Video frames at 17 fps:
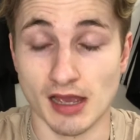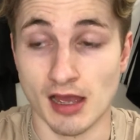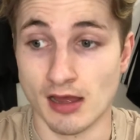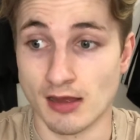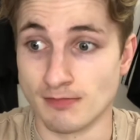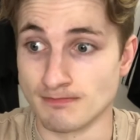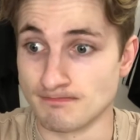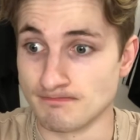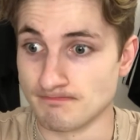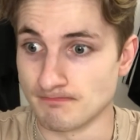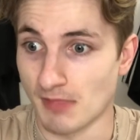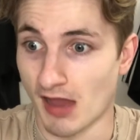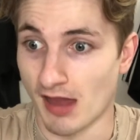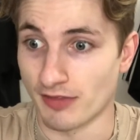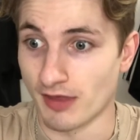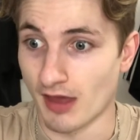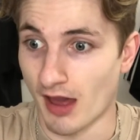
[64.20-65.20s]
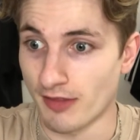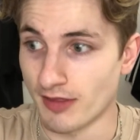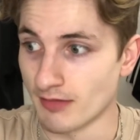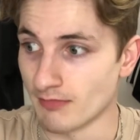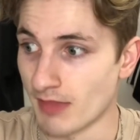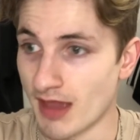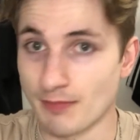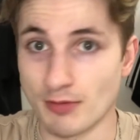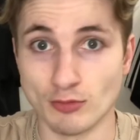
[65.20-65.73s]
I
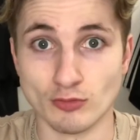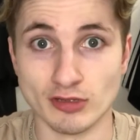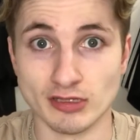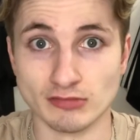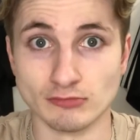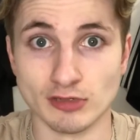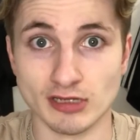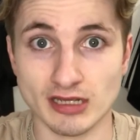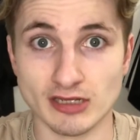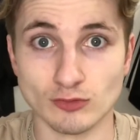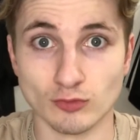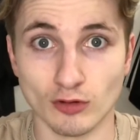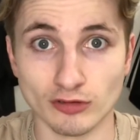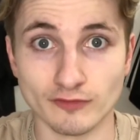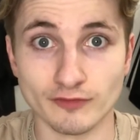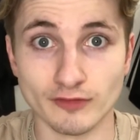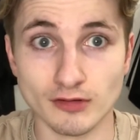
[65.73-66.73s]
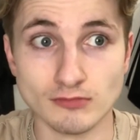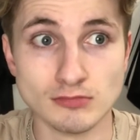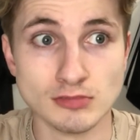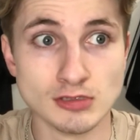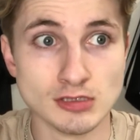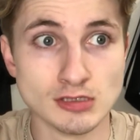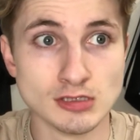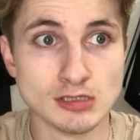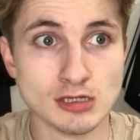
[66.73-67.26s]
think maybe we need one of them.
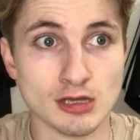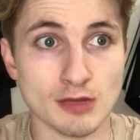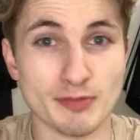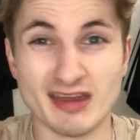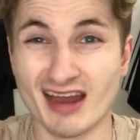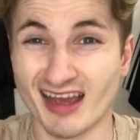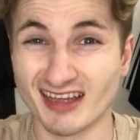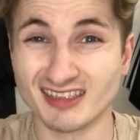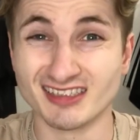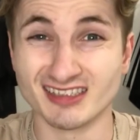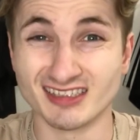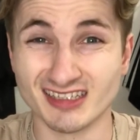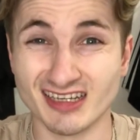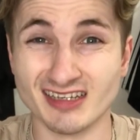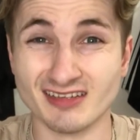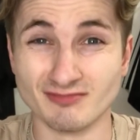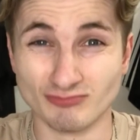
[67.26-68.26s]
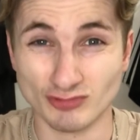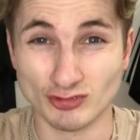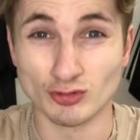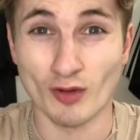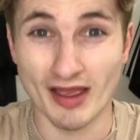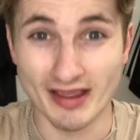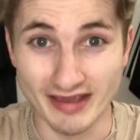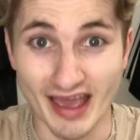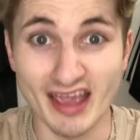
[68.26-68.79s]
It'd be nice to see
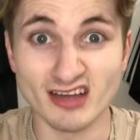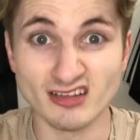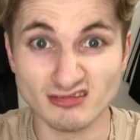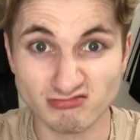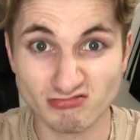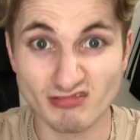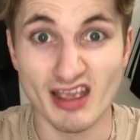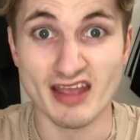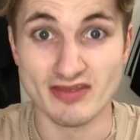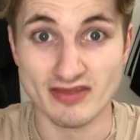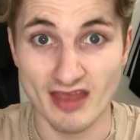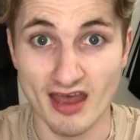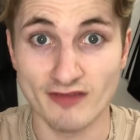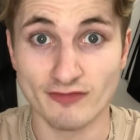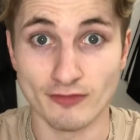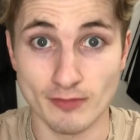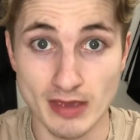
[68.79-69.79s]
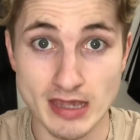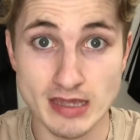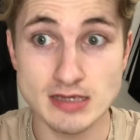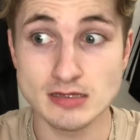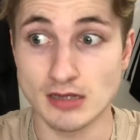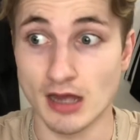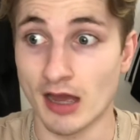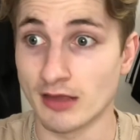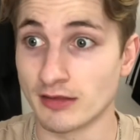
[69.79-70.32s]
Dwight Gayle in there for
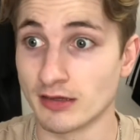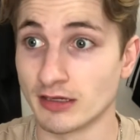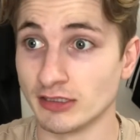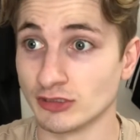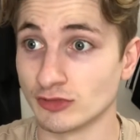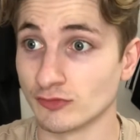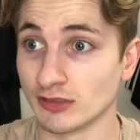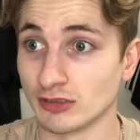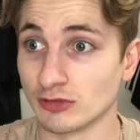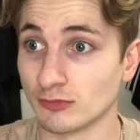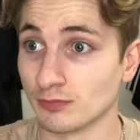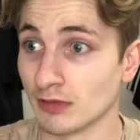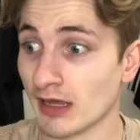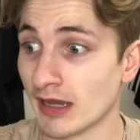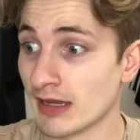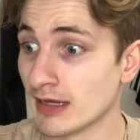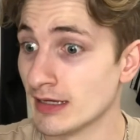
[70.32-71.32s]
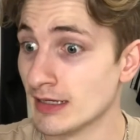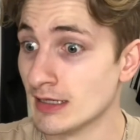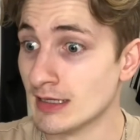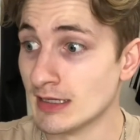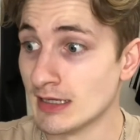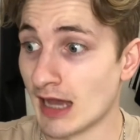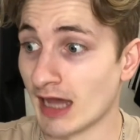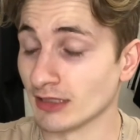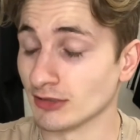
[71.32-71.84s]
me. I think he's a really good player
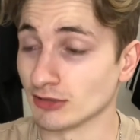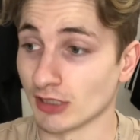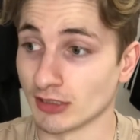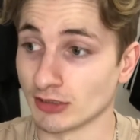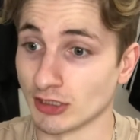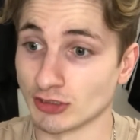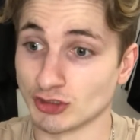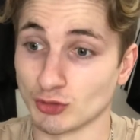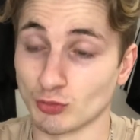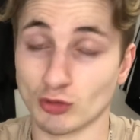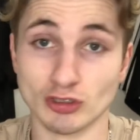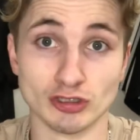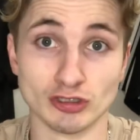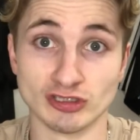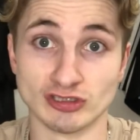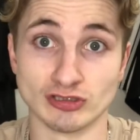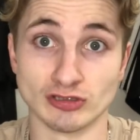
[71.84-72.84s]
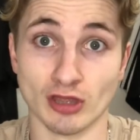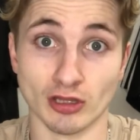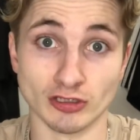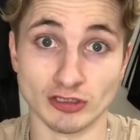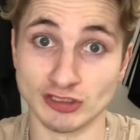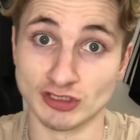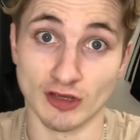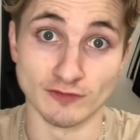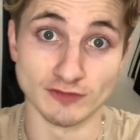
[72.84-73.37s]
and someone that
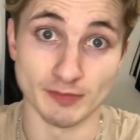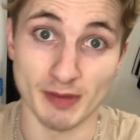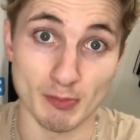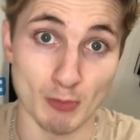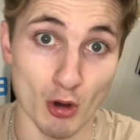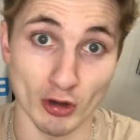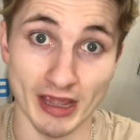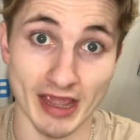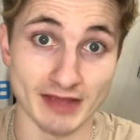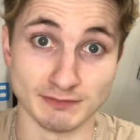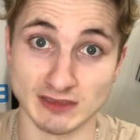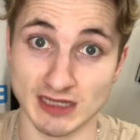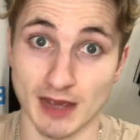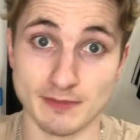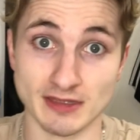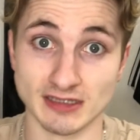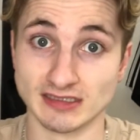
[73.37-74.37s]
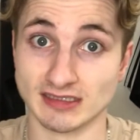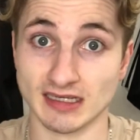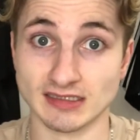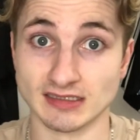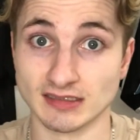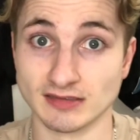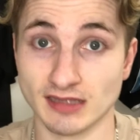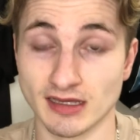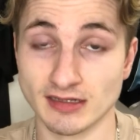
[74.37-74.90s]
deserves a bit more game time this
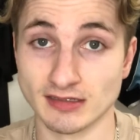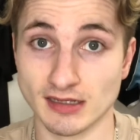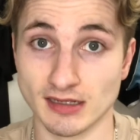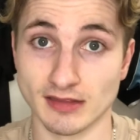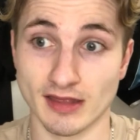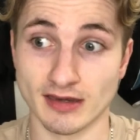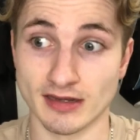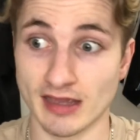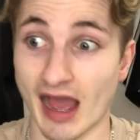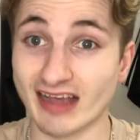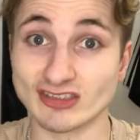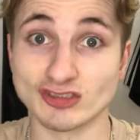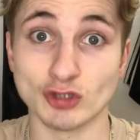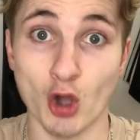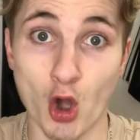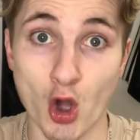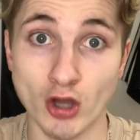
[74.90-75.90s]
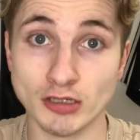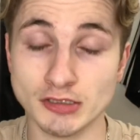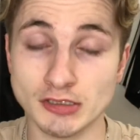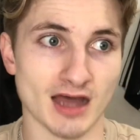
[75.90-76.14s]
season than he has got.